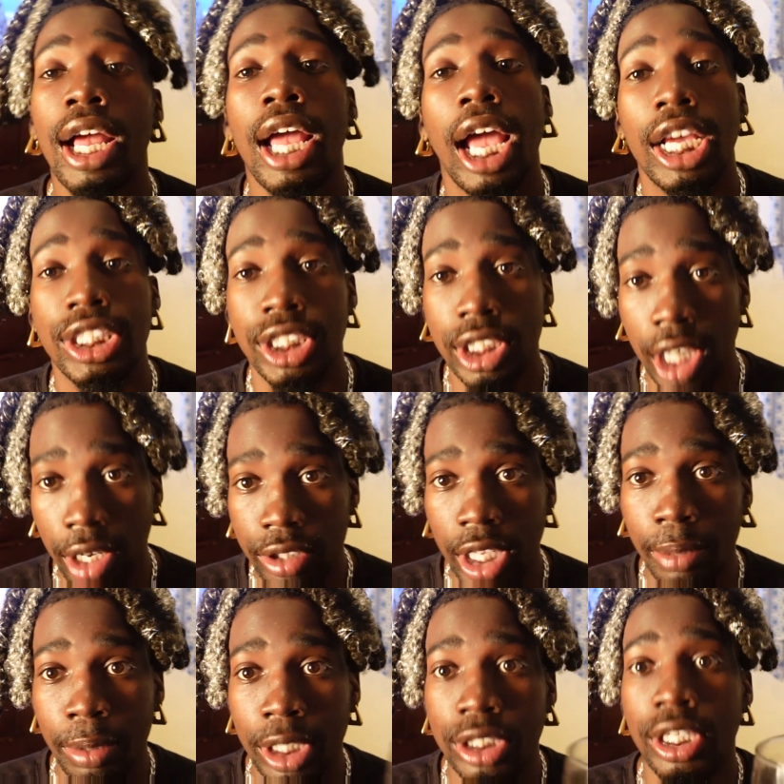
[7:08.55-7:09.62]
and she caught
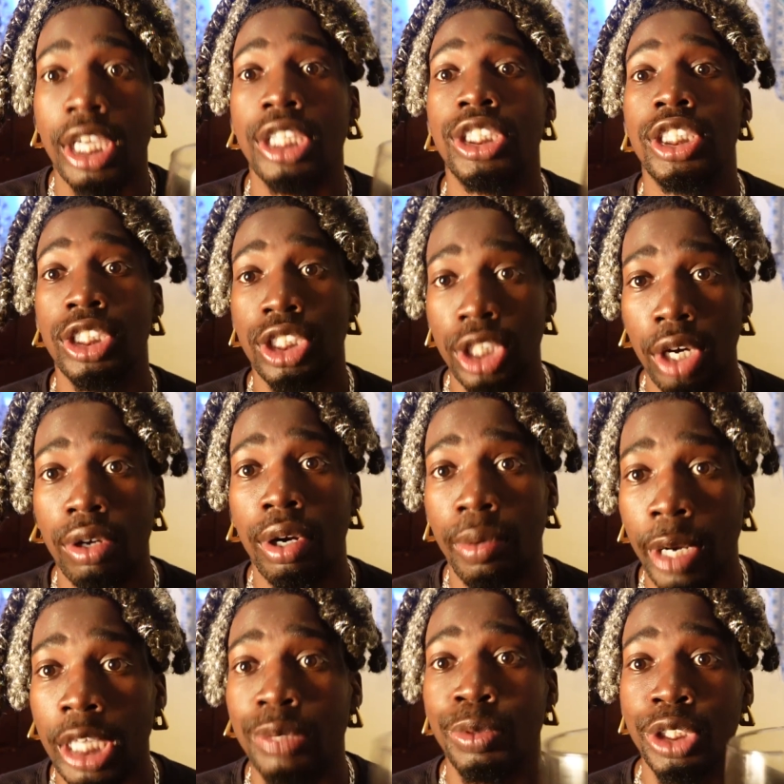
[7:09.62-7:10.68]
that bitch, and she showed
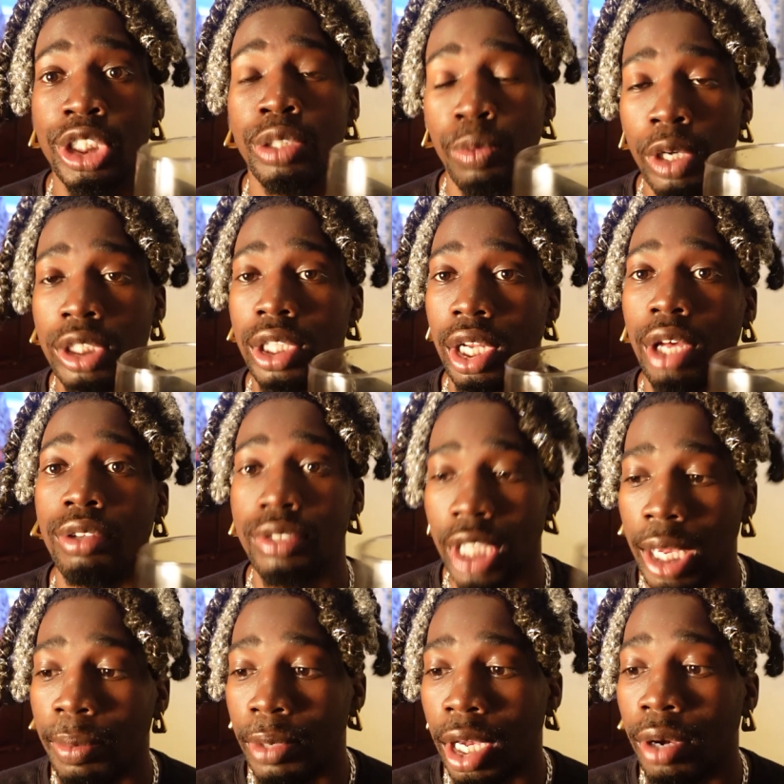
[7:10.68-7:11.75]
her ass what she was a long
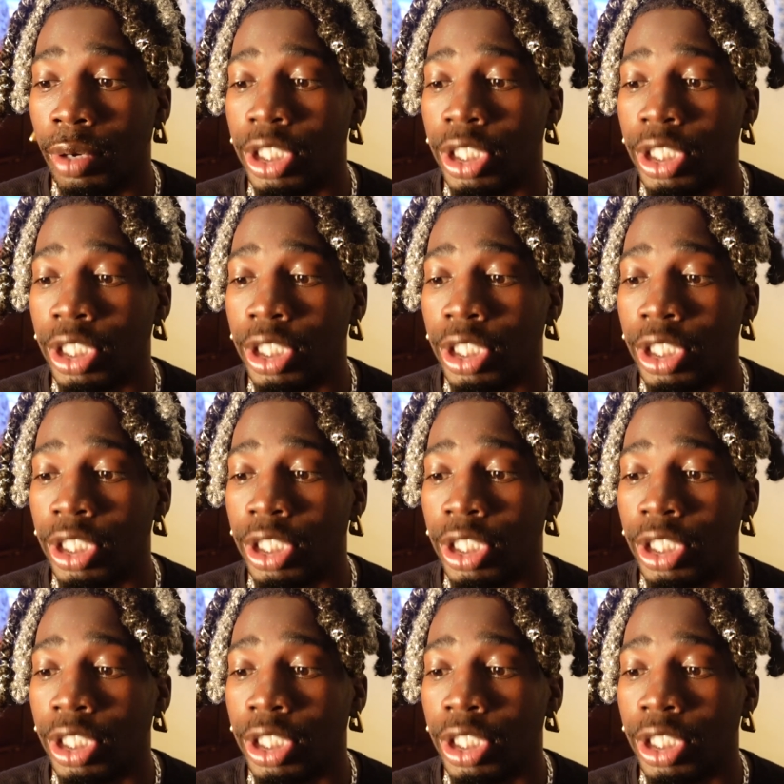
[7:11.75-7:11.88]
time ago,